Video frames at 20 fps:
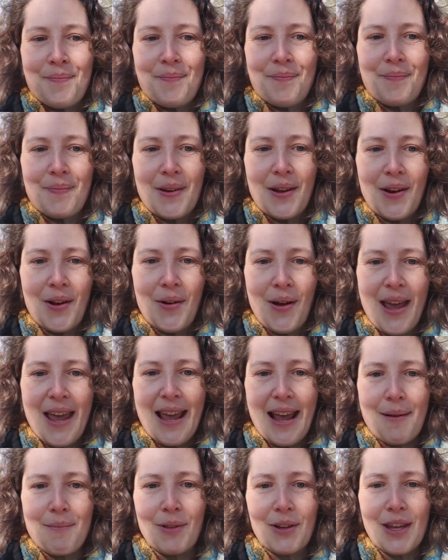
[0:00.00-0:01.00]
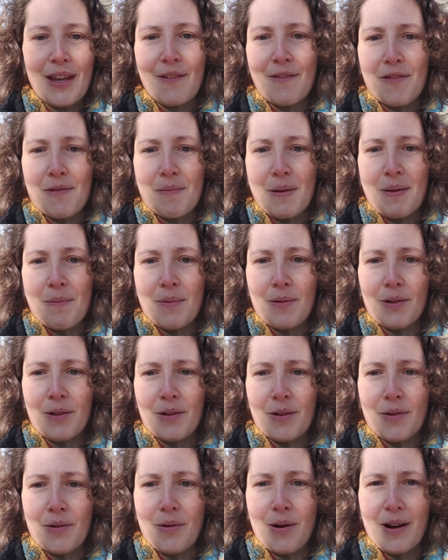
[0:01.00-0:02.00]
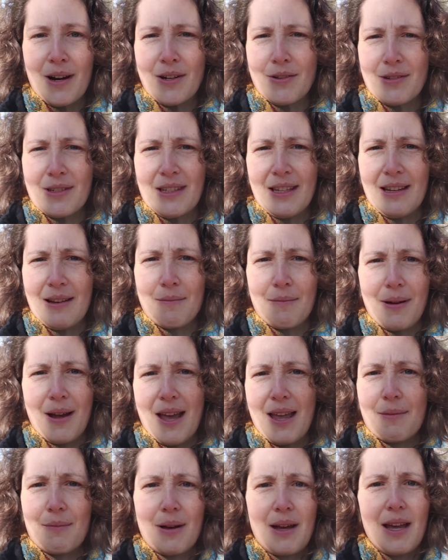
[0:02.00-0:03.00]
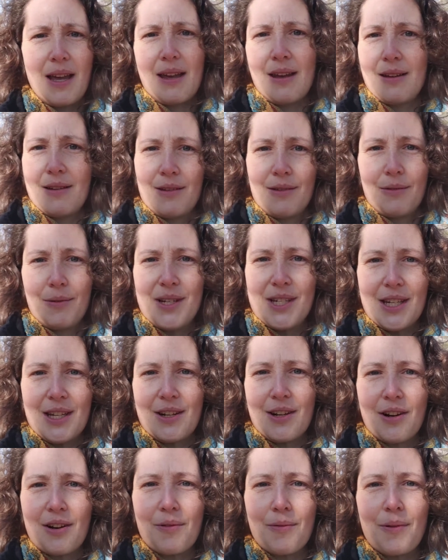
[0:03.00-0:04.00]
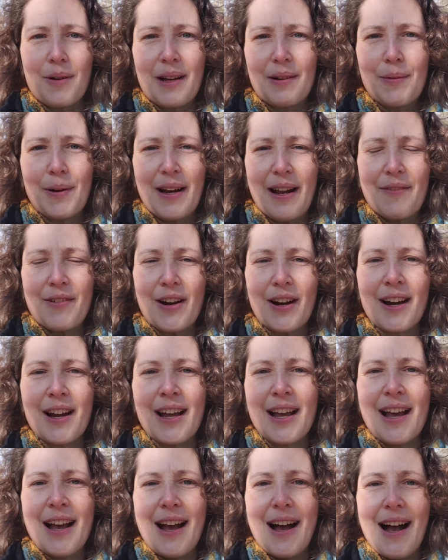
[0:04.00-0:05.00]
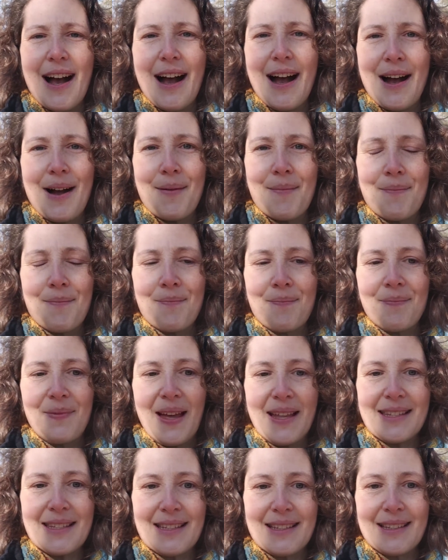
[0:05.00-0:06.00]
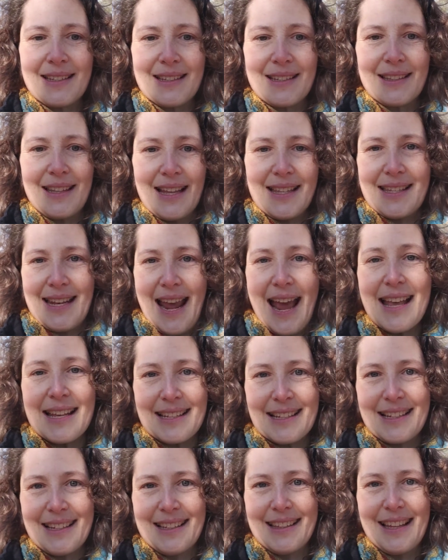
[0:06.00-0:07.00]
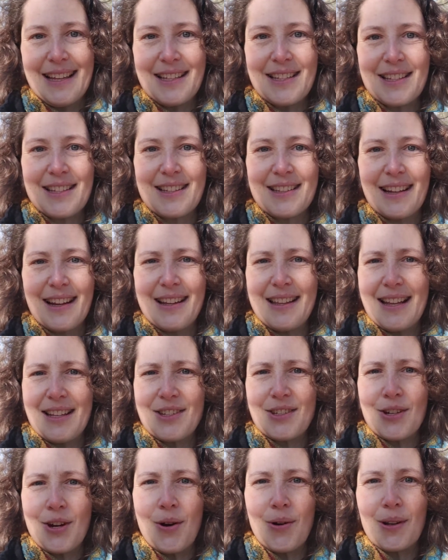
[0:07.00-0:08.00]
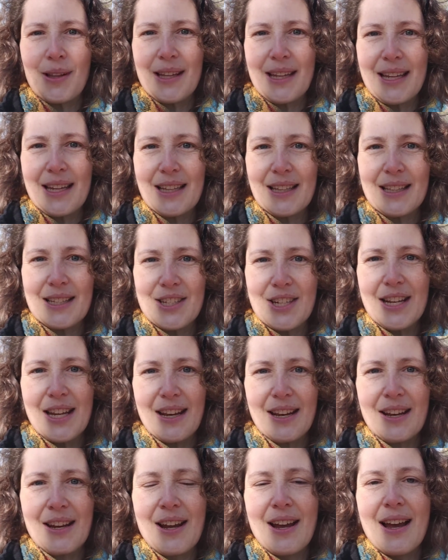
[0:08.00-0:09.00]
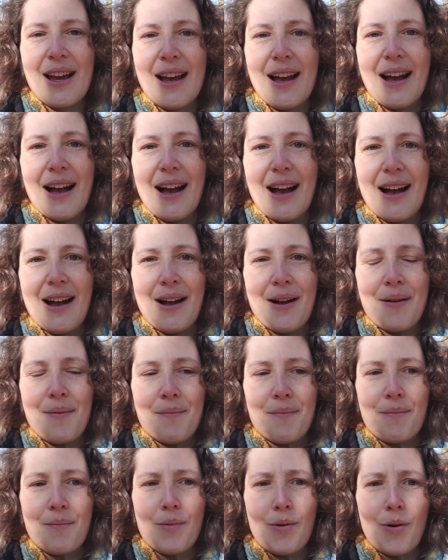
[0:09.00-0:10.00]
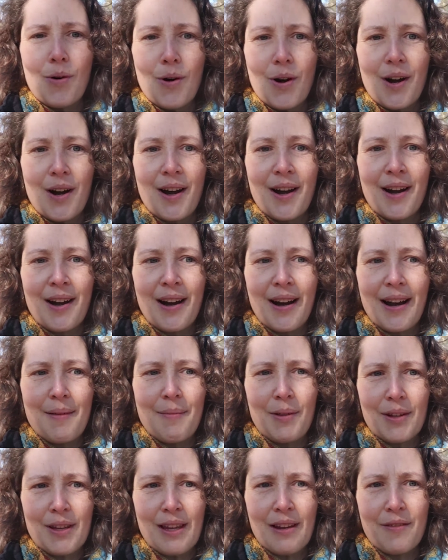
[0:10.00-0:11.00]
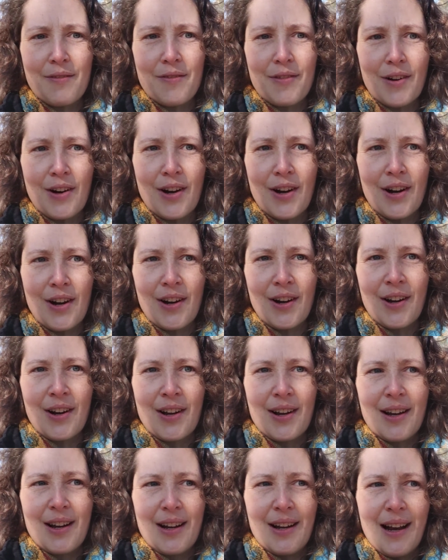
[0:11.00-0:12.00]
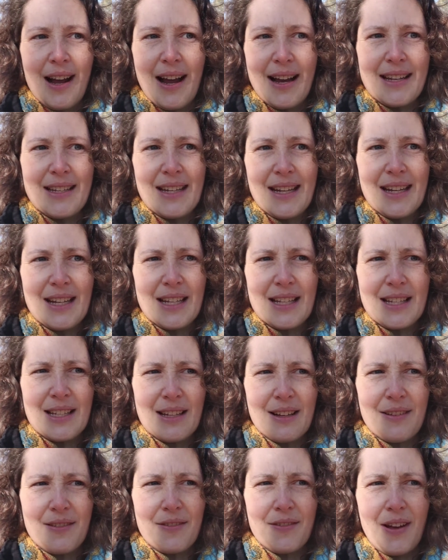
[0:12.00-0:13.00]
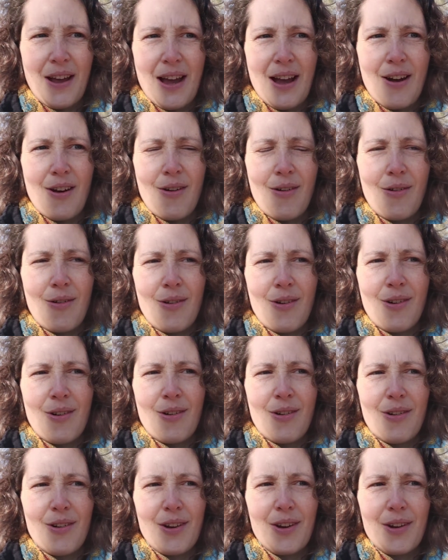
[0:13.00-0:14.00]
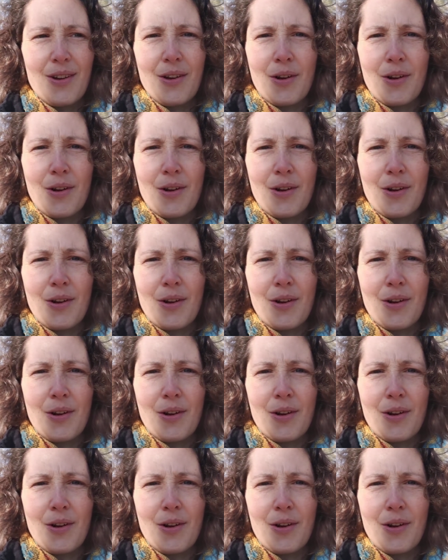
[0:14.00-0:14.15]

You know, hey, I'm looking for people who are interested in buying my widget or whatever. That's an ask. That's totally legit. Or I'm looking for ideas of how, you